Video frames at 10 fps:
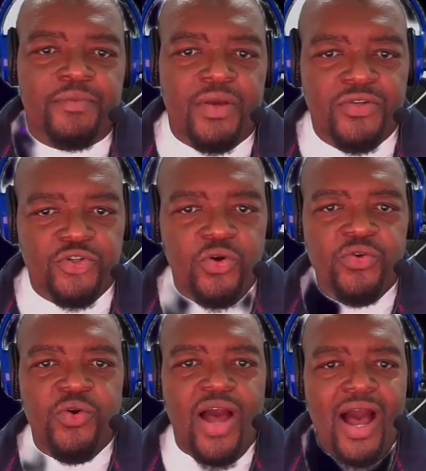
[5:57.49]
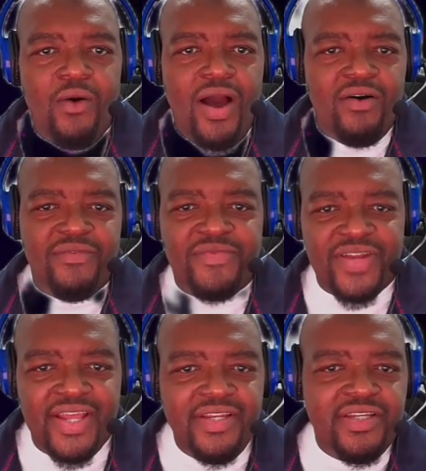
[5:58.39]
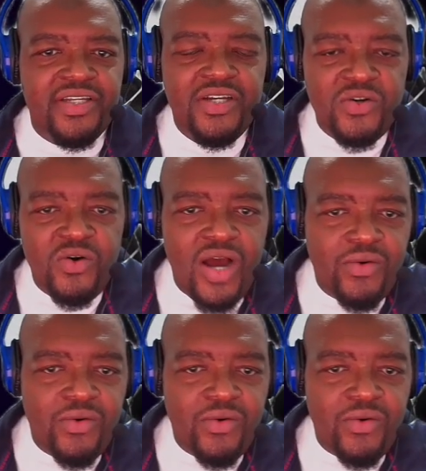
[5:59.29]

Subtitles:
We'll show you how our friend or